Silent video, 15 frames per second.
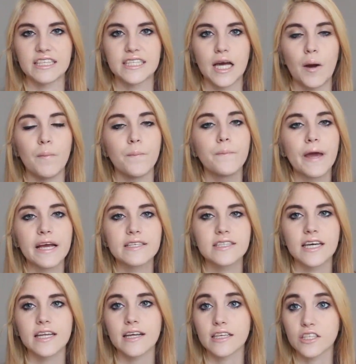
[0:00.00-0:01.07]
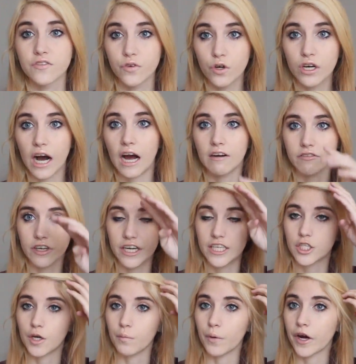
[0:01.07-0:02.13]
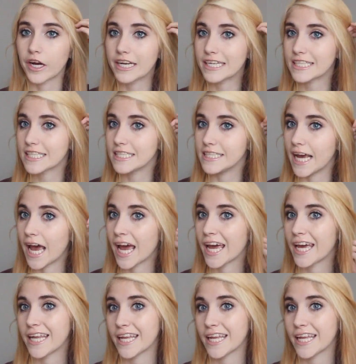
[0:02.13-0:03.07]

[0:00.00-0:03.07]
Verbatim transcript: It's amazing. It's full coverage. I'm wearing it today,